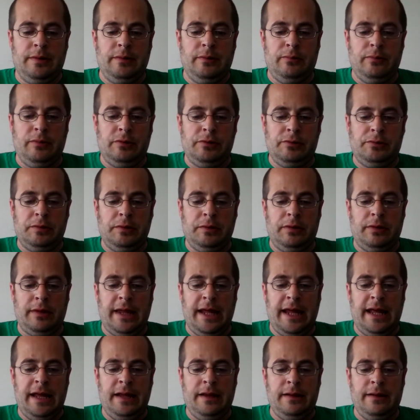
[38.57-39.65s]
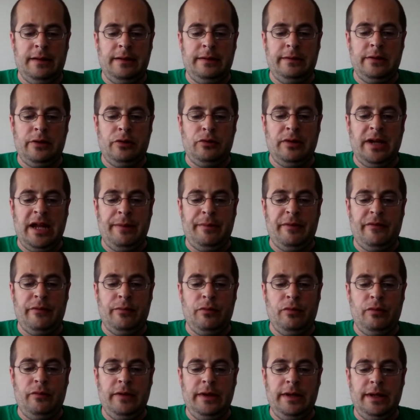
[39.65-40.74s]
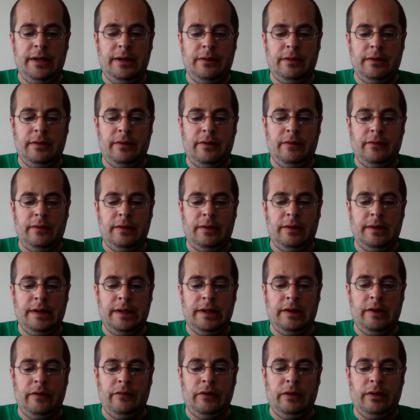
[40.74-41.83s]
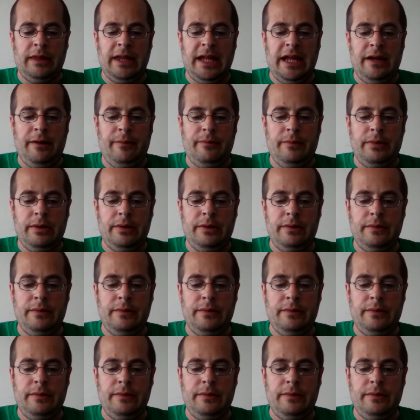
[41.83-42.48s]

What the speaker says: which is another name of a movie of the same